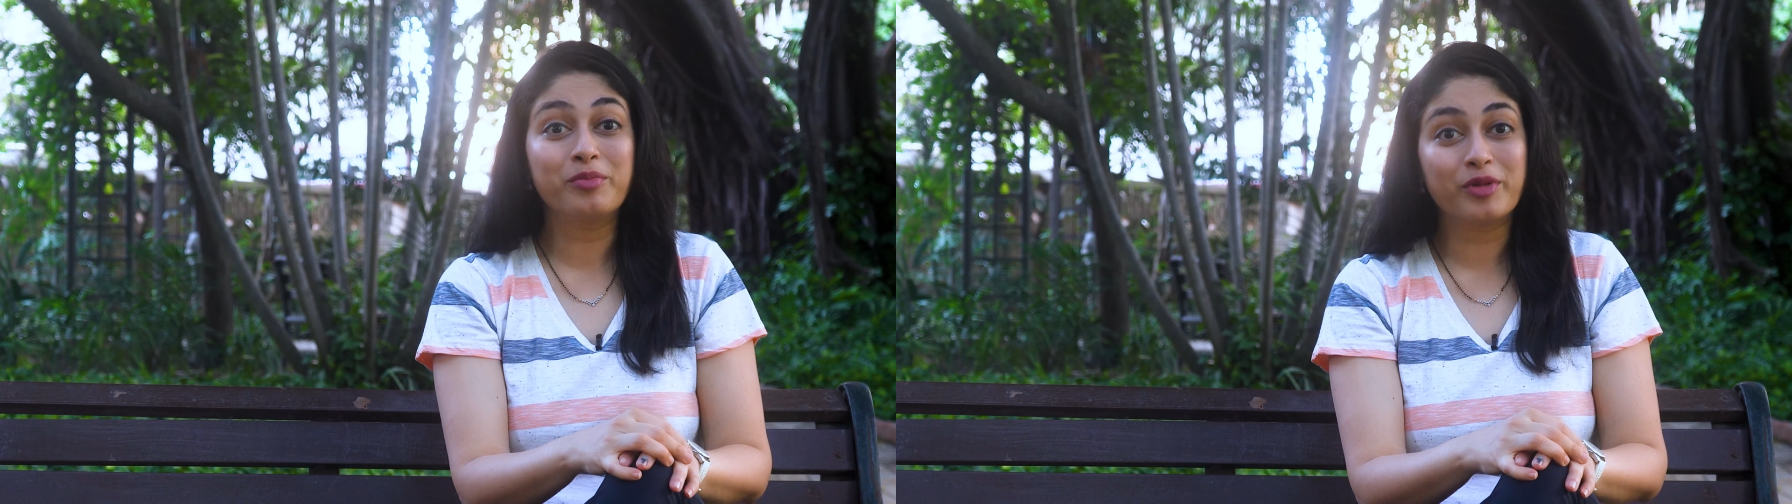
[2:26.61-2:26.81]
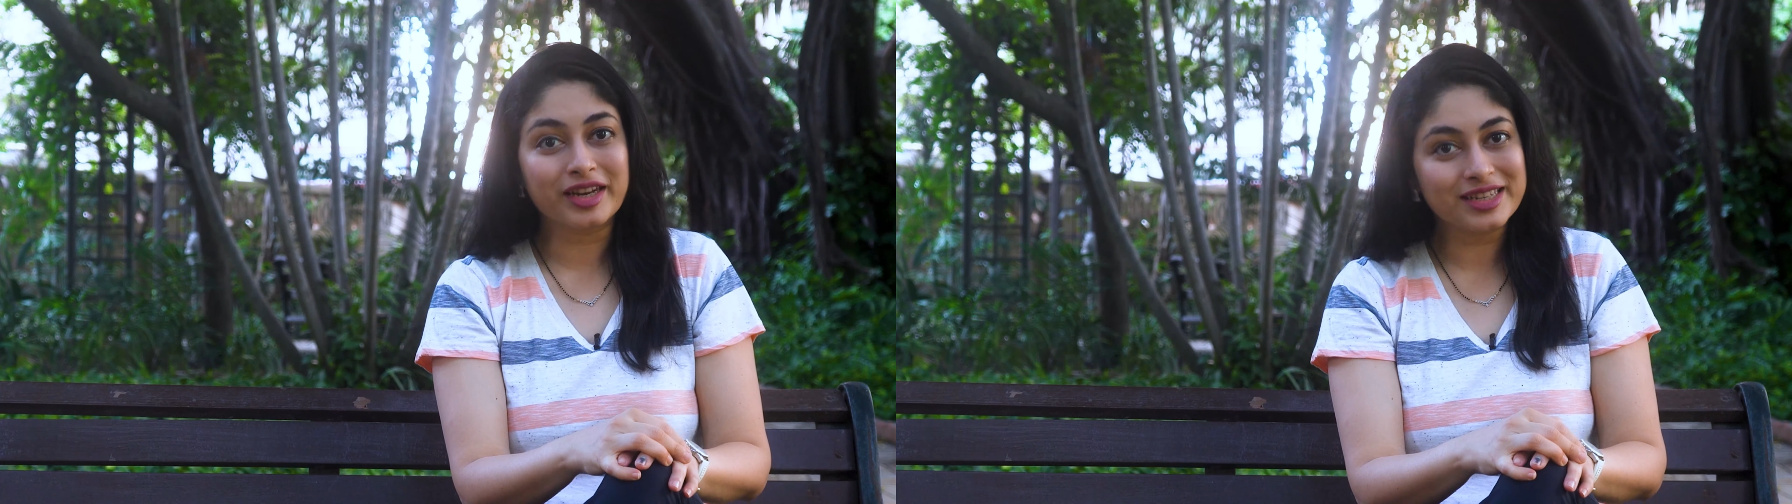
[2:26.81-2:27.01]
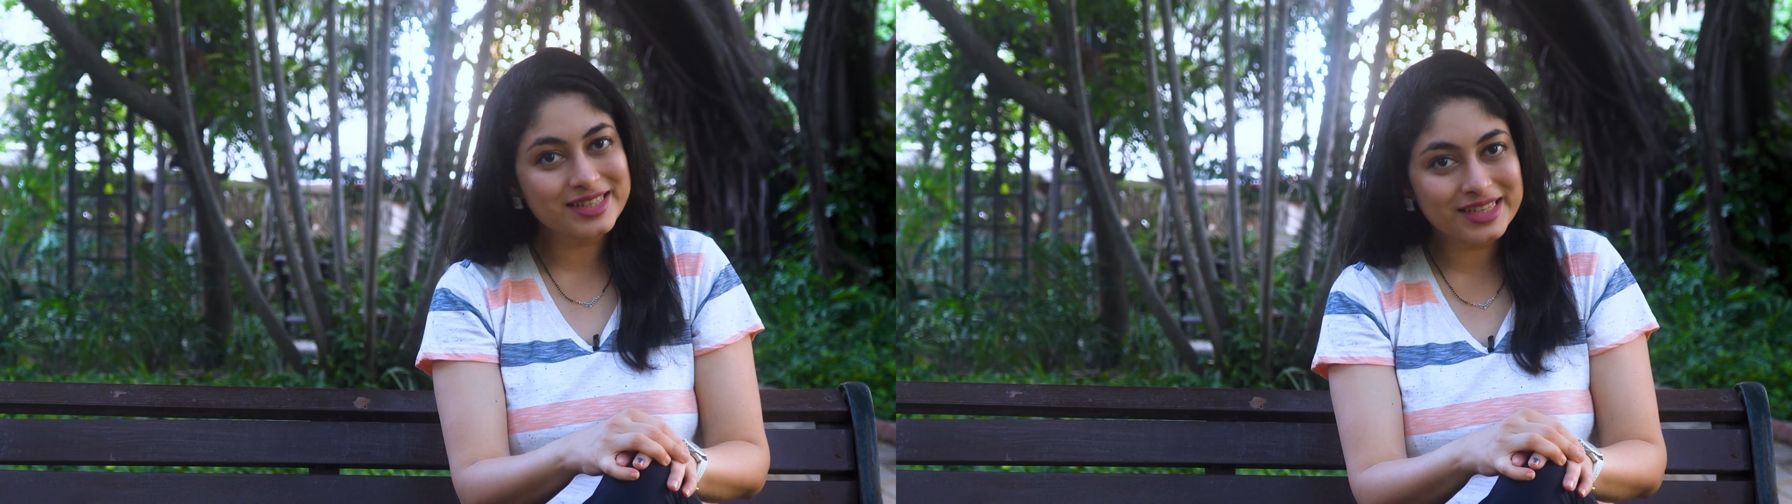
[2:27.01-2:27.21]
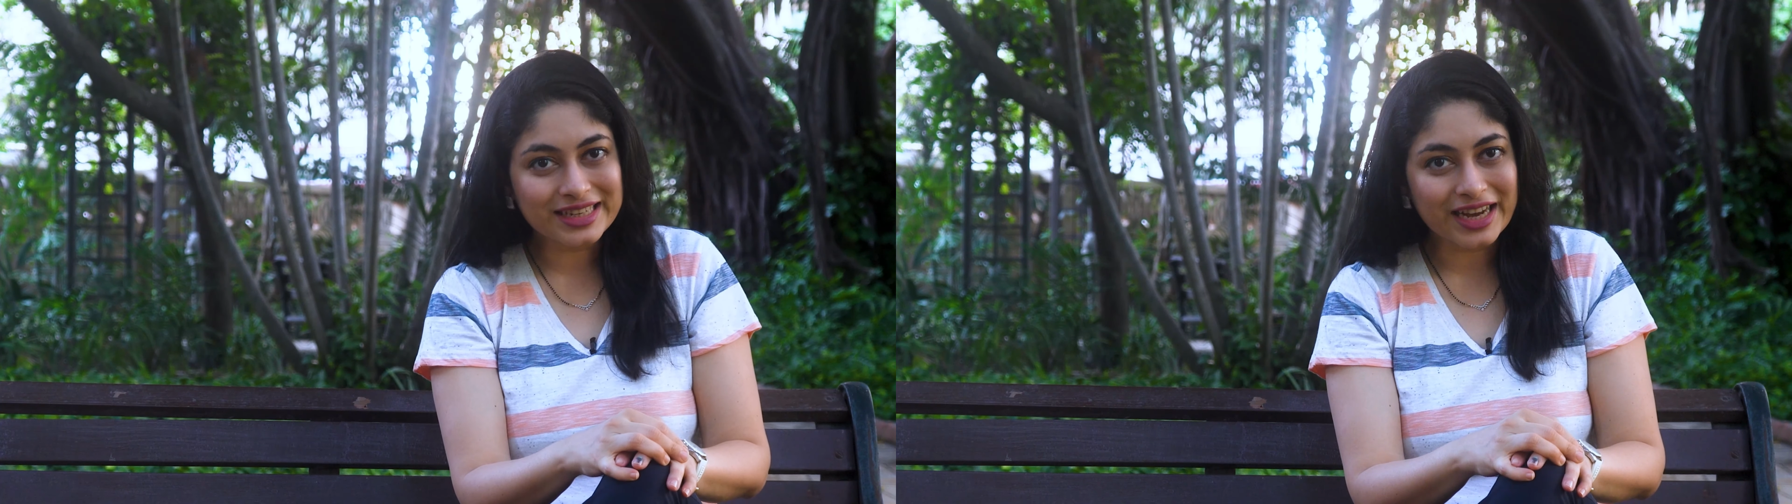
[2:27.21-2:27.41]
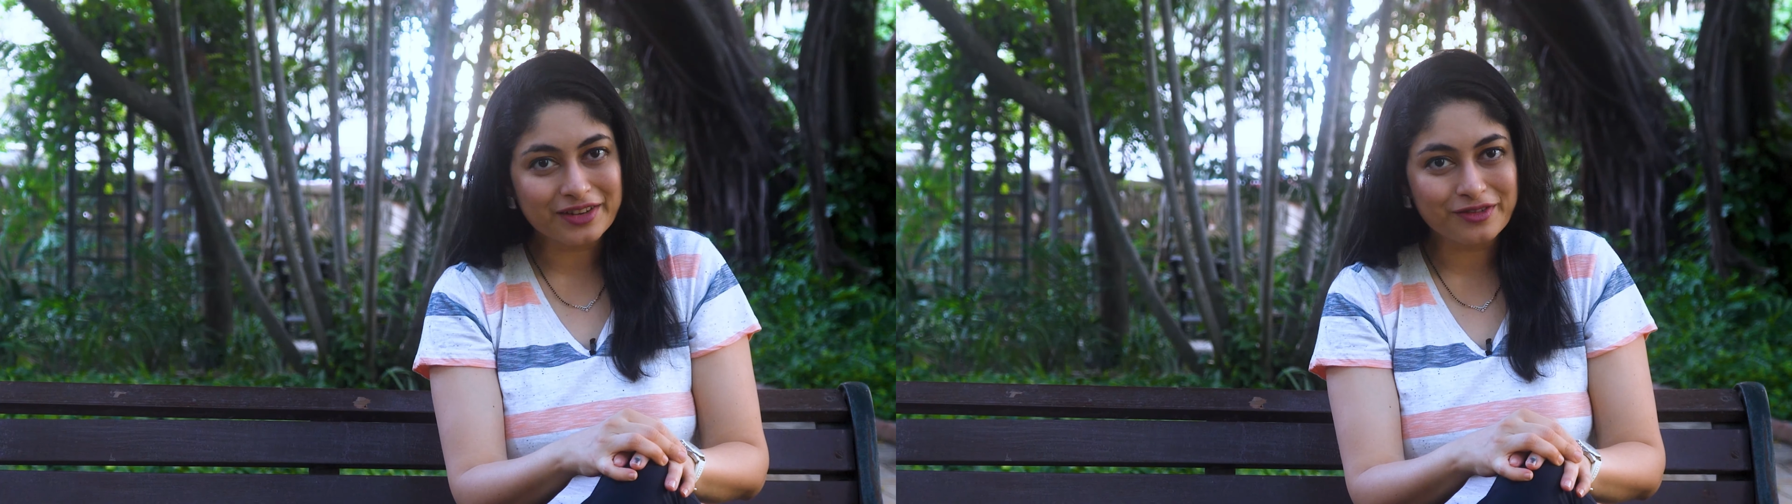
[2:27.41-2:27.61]
pregnancy
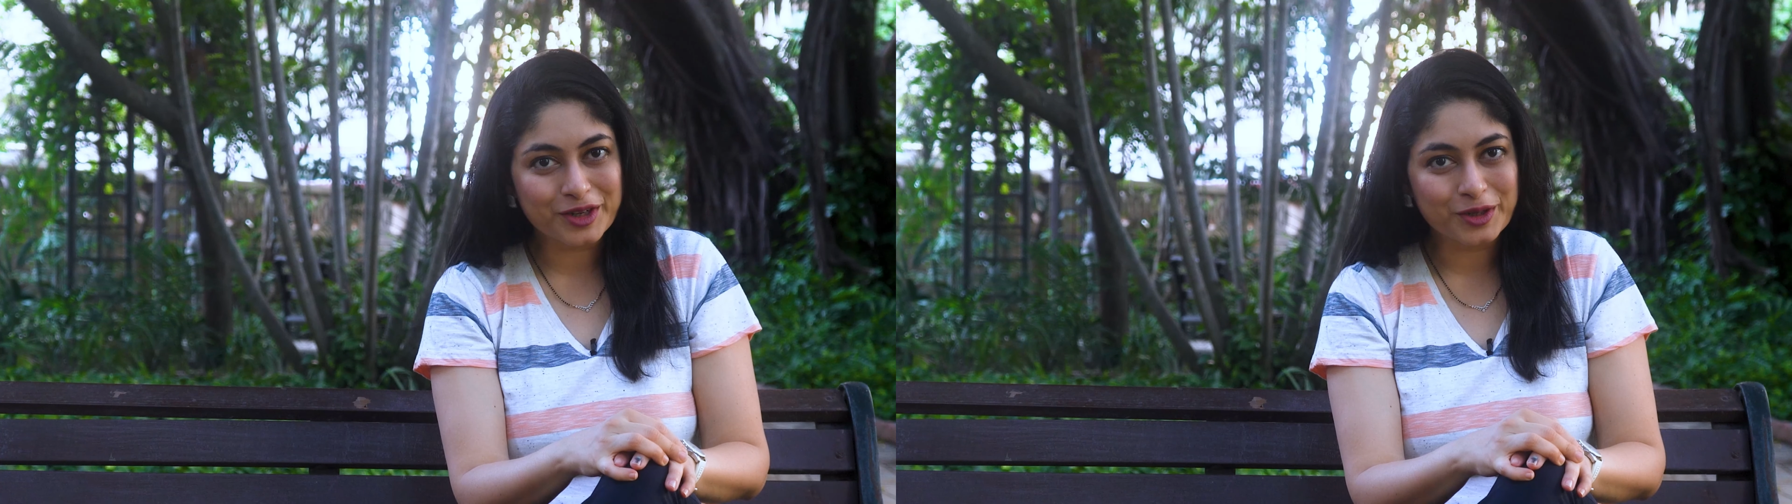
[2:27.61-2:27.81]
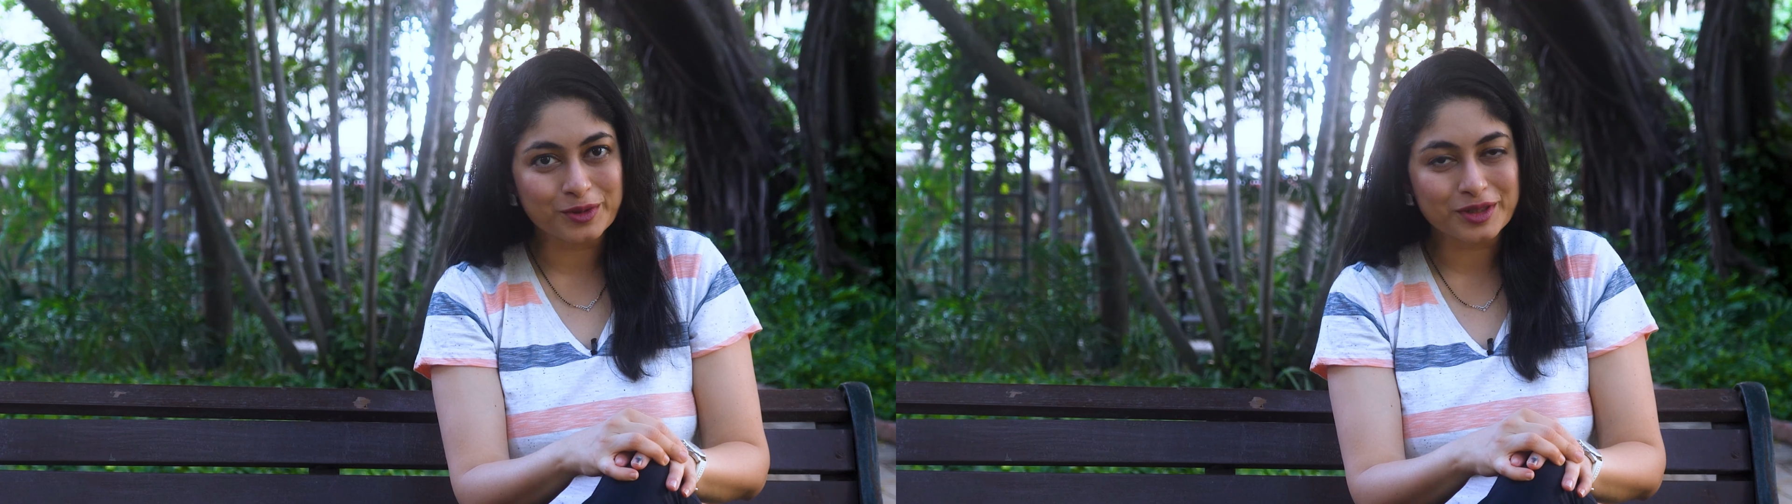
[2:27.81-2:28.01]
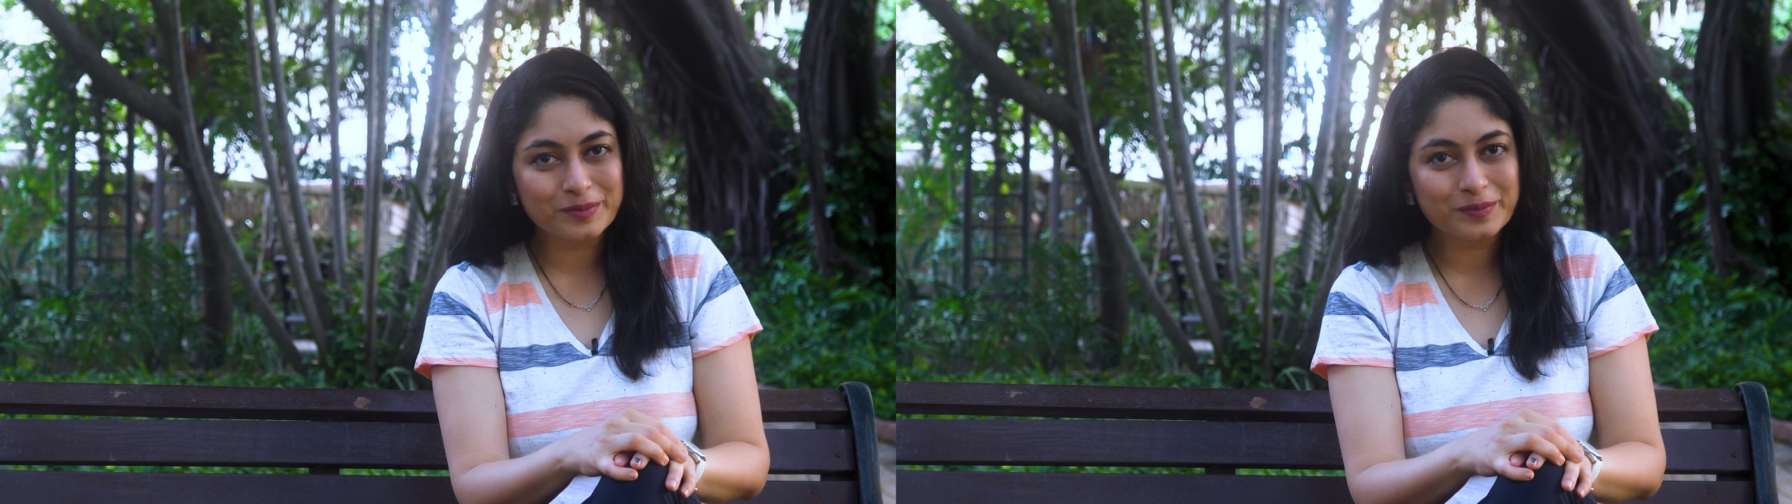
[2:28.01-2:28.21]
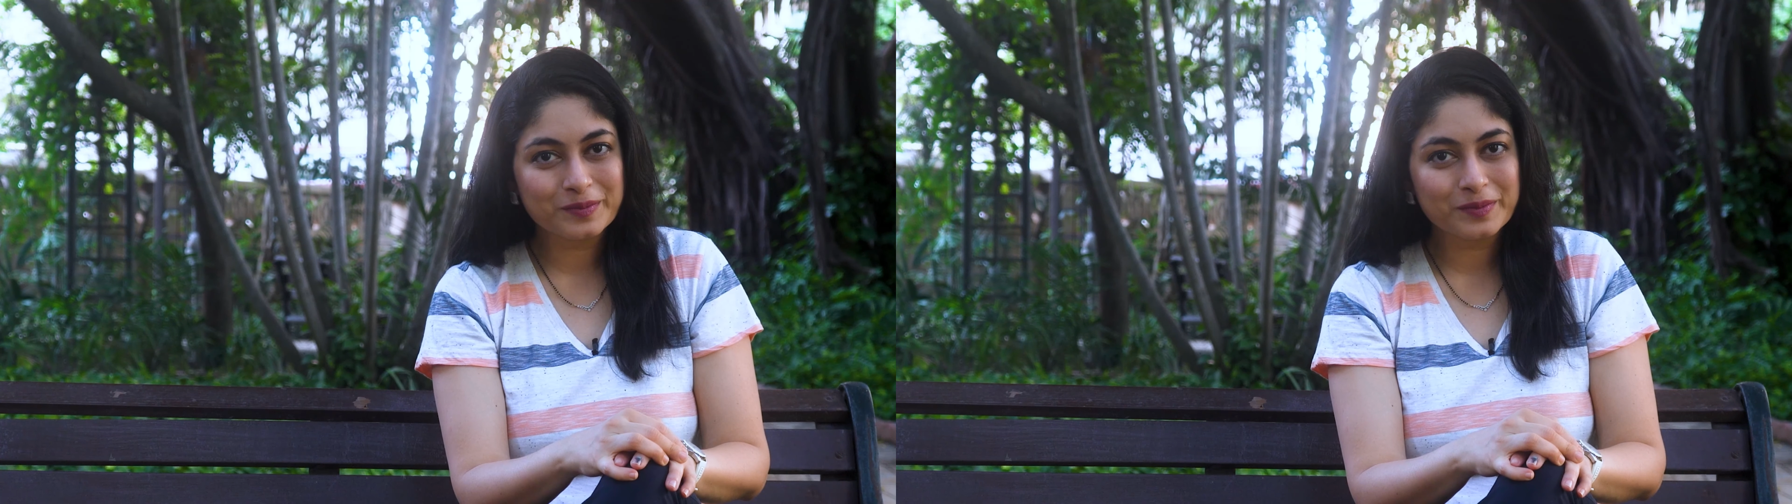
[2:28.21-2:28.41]
diet videos.